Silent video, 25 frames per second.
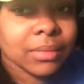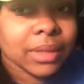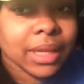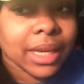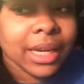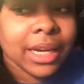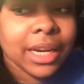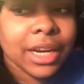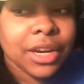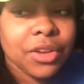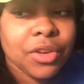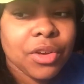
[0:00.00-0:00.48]

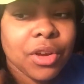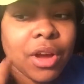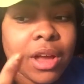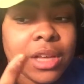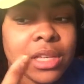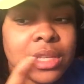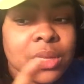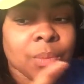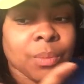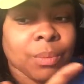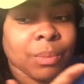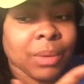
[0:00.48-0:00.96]
And then you can
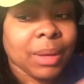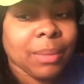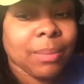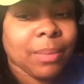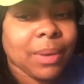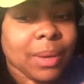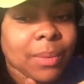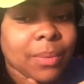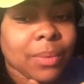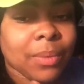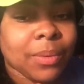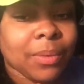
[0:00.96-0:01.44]
also meet
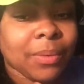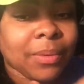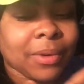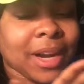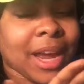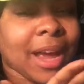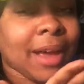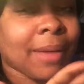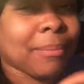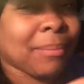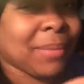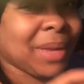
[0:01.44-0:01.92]
people. Well,
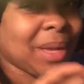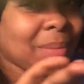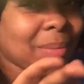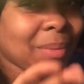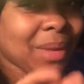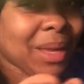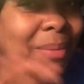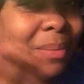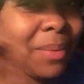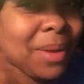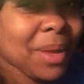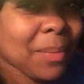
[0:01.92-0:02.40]
not
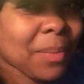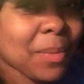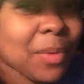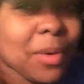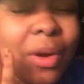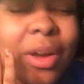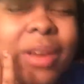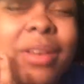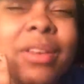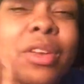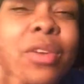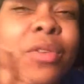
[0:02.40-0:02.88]
meet
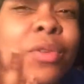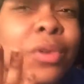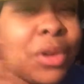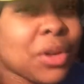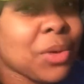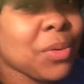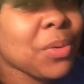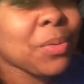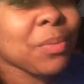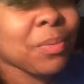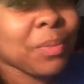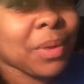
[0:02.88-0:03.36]
people. You
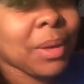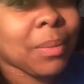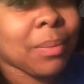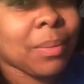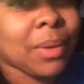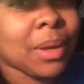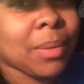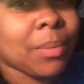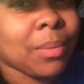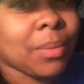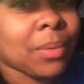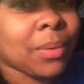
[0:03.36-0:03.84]
do meet
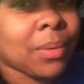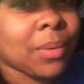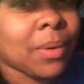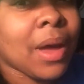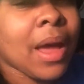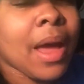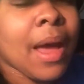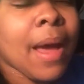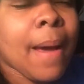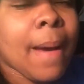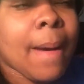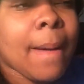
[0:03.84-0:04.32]
people.
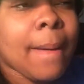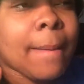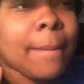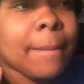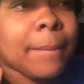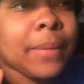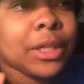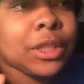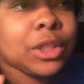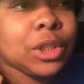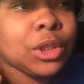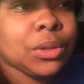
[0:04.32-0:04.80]

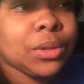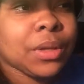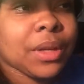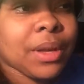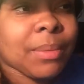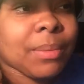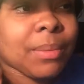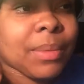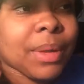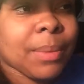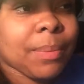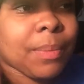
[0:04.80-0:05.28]
But you
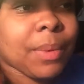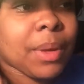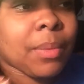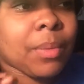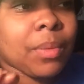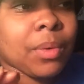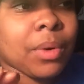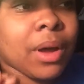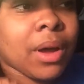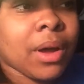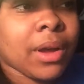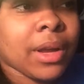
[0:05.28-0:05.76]
can meet
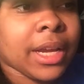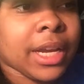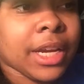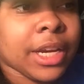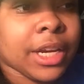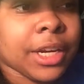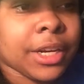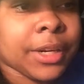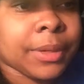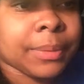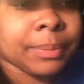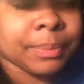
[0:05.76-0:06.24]
people on
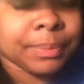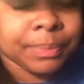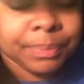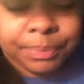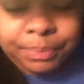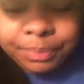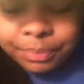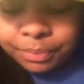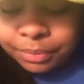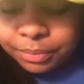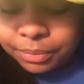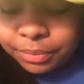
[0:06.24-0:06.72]
here.
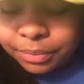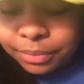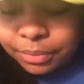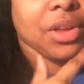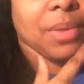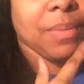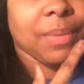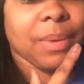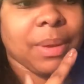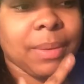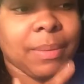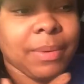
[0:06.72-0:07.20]

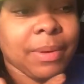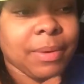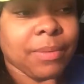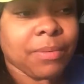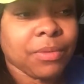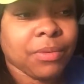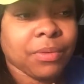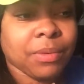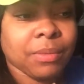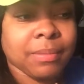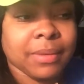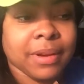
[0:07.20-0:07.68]
You can meet
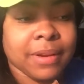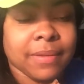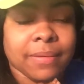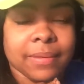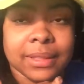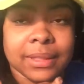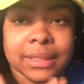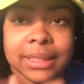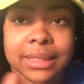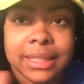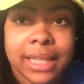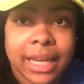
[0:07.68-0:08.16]
people from
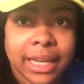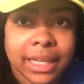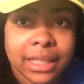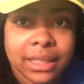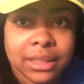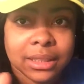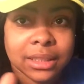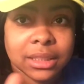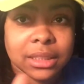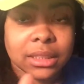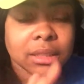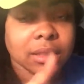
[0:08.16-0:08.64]
different
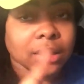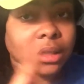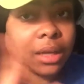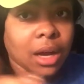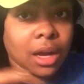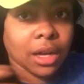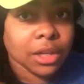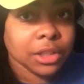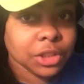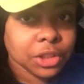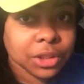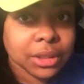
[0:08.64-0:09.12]
states,
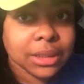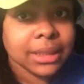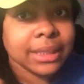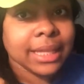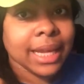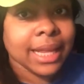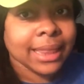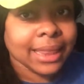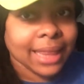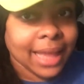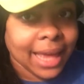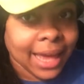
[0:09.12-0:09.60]
countries
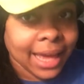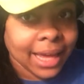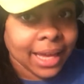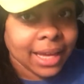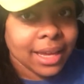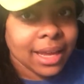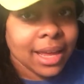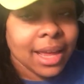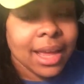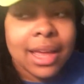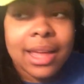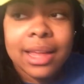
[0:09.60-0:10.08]
at that.